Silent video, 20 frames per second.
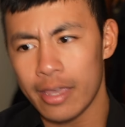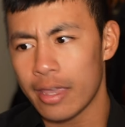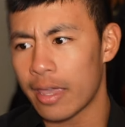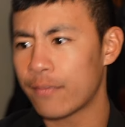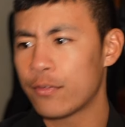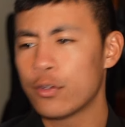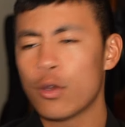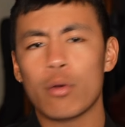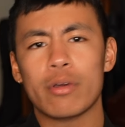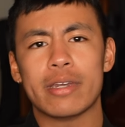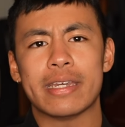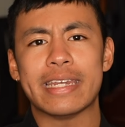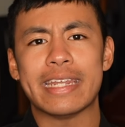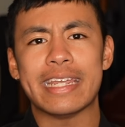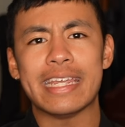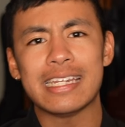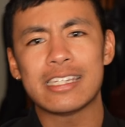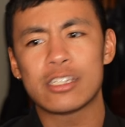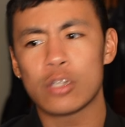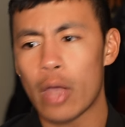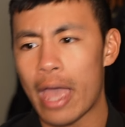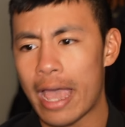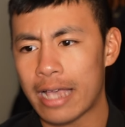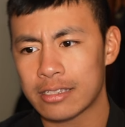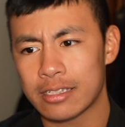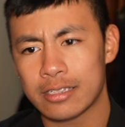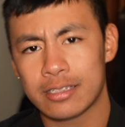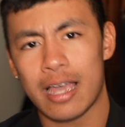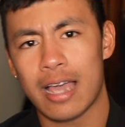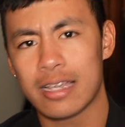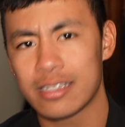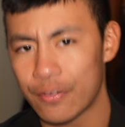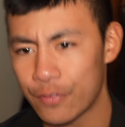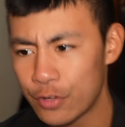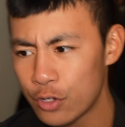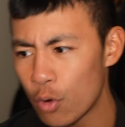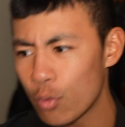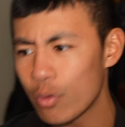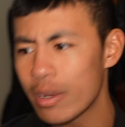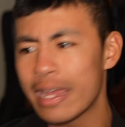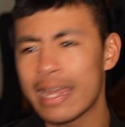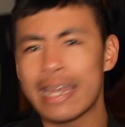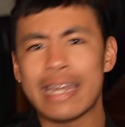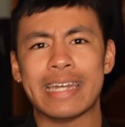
if you don't need to exercise, if you don't